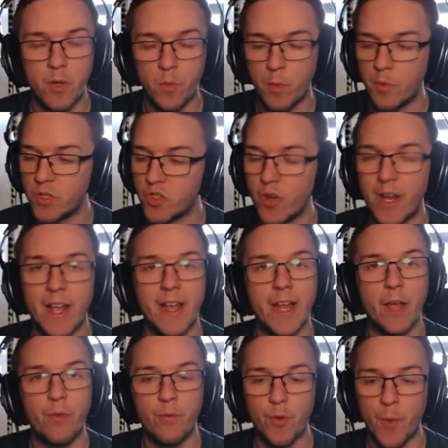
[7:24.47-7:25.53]
but we will try and
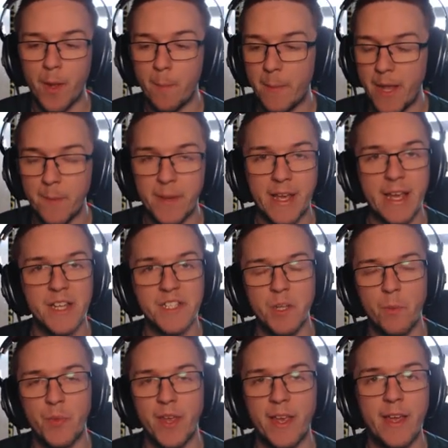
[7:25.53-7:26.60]
get through it and maybe get
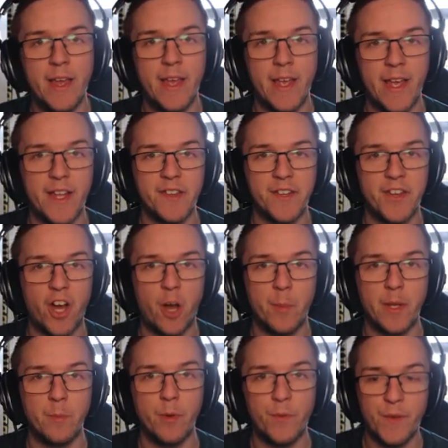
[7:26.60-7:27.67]
something in the
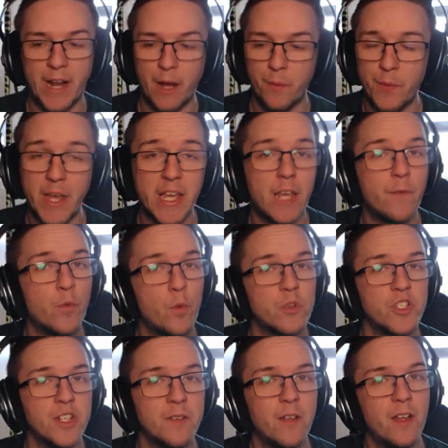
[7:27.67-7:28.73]
derby. But for now, thank you for
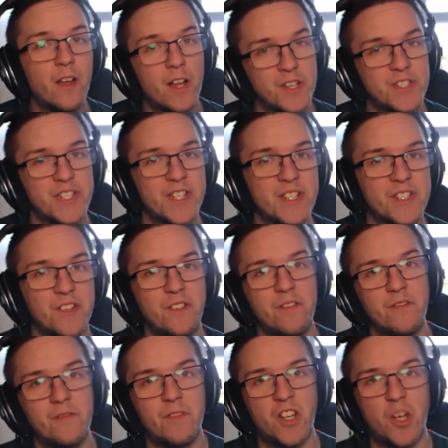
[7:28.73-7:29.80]
watching. I'll see you soon.
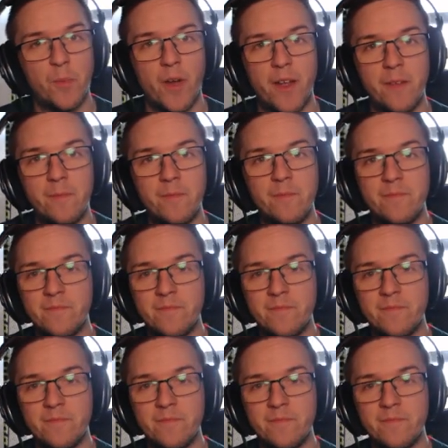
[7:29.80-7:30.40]
Goodbye.